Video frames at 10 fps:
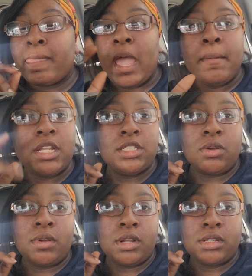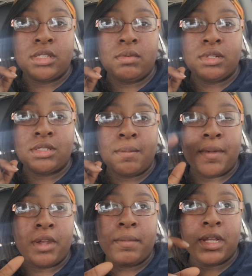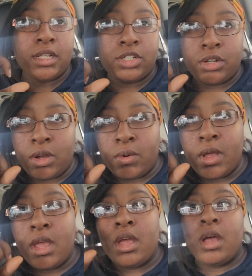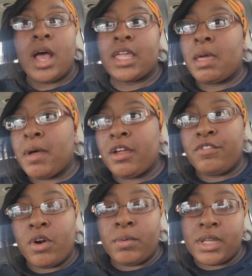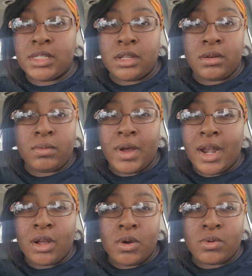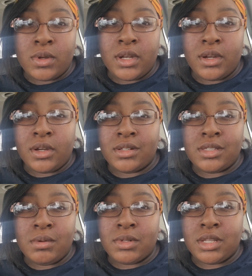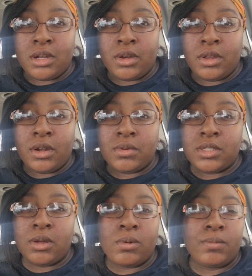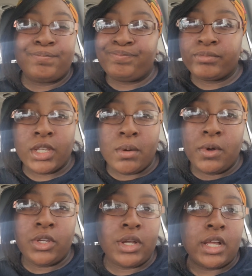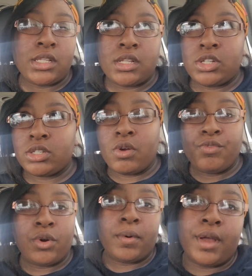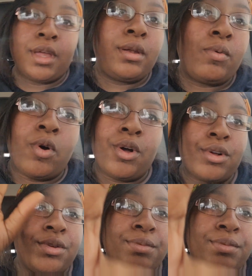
Or am I just going in and see what's up in there? Because, you know, I came out here for a reason. Why not go in there and see what's in there, you know? So, come on, you guys. Let's just go for a ride and walk.